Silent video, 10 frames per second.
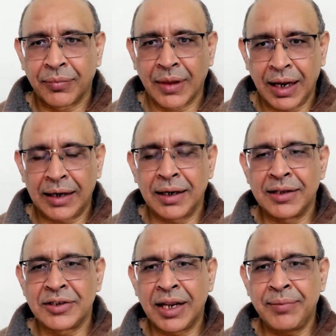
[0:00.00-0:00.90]
at
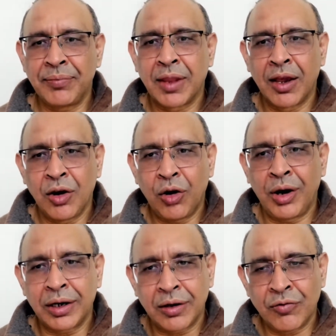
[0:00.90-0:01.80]
lunchtime
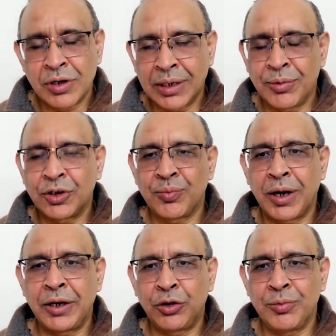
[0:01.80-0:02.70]
or voglibose
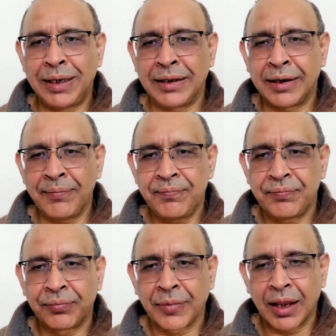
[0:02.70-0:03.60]
0.2 milligram.
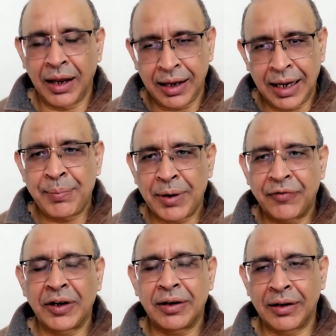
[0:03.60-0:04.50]
I
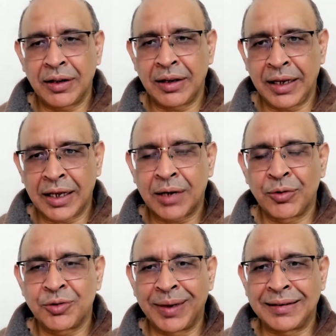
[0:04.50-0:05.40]
prefer
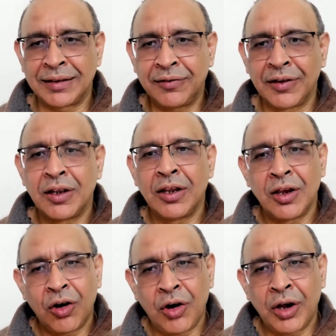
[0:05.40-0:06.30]
acarbose myself.
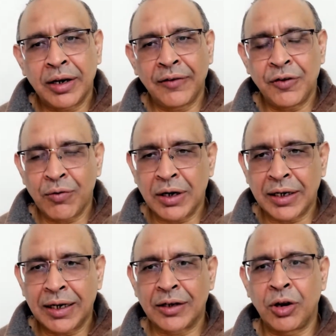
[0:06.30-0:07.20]
Or if you want an
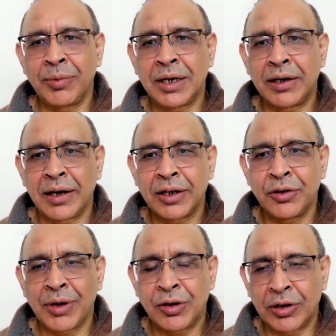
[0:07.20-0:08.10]
economical drug, you
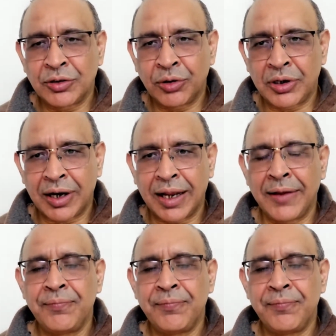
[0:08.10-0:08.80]
can also try